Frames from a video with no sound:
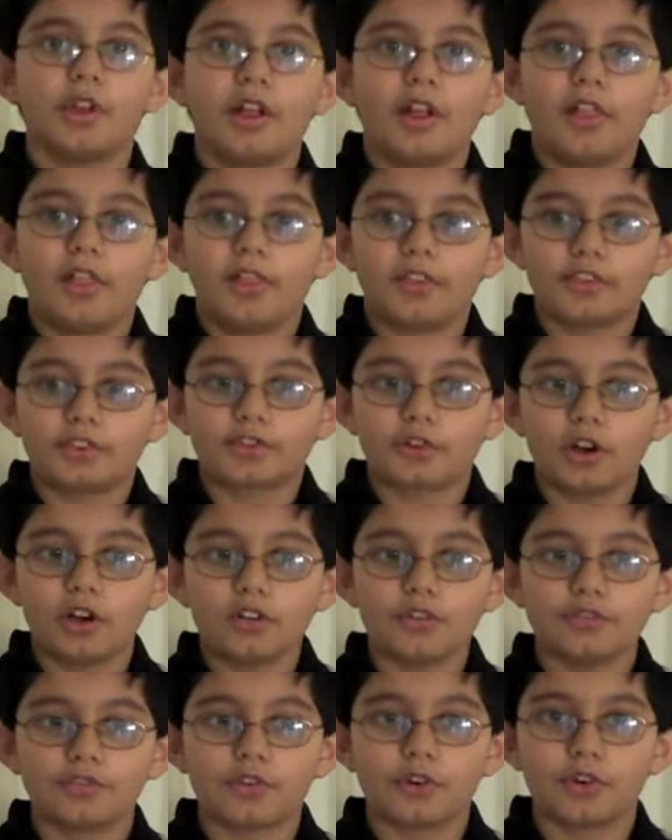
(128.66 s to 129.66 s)
The strong
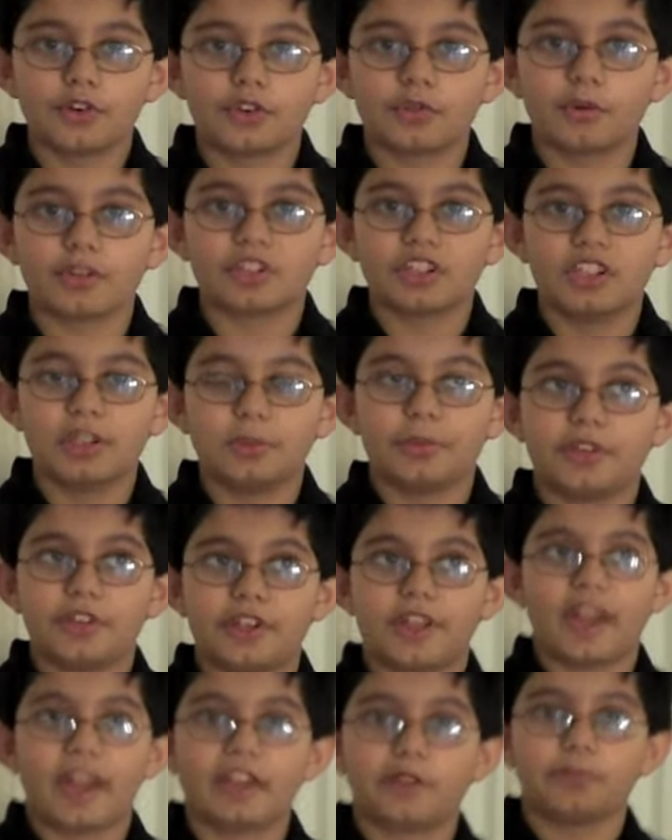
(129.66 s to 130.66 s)
force is what keeps the
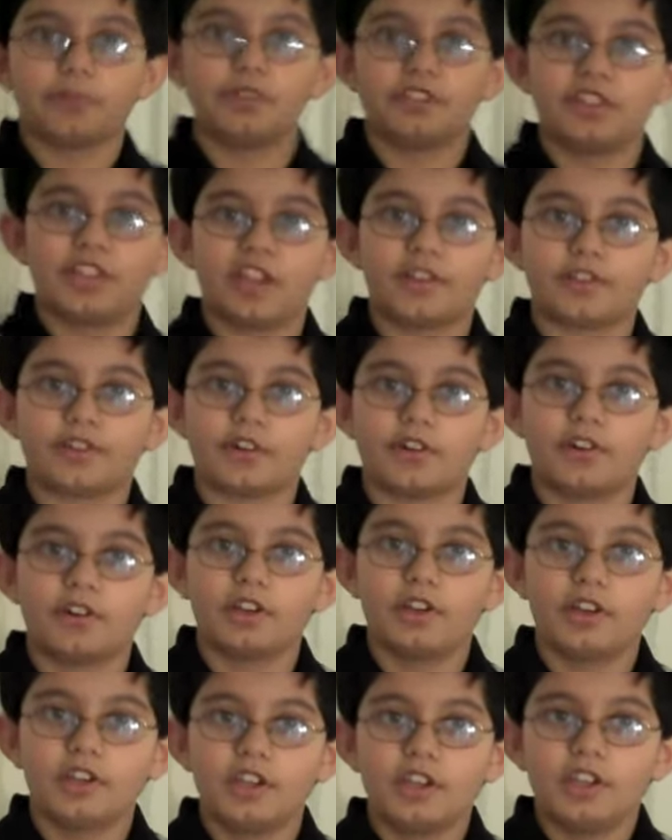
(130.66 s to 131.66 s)
atom together.
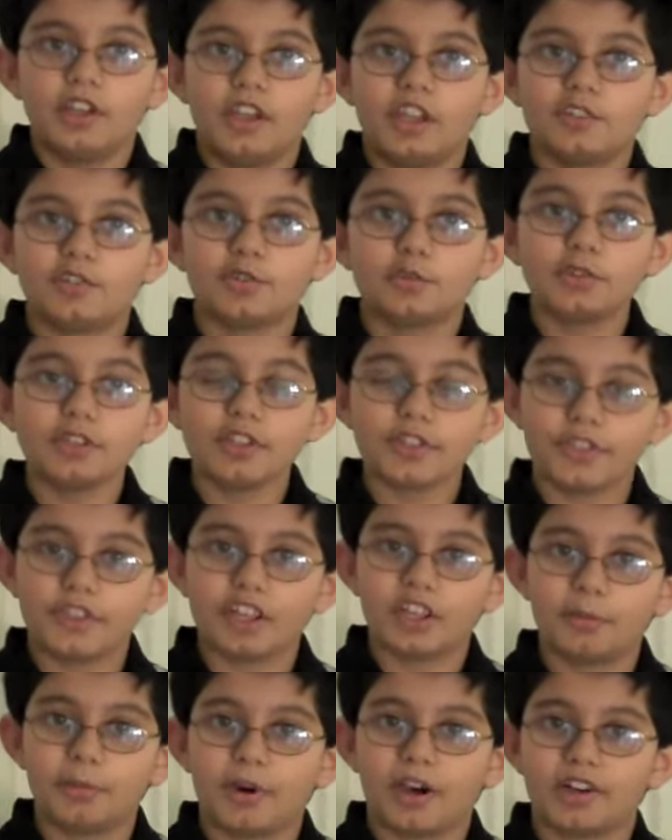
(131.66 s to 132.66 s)
If you really think
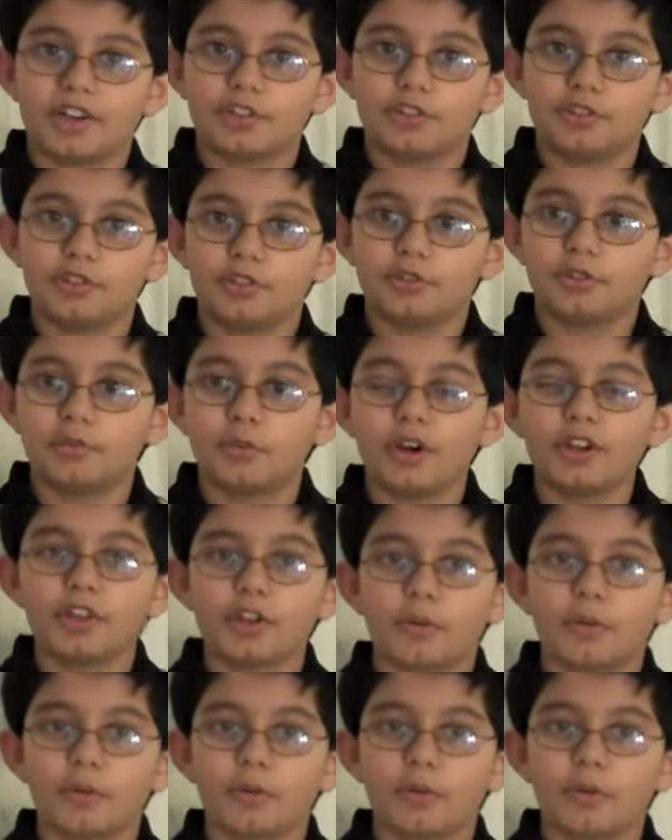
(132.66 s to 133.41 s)
about it, you would wonder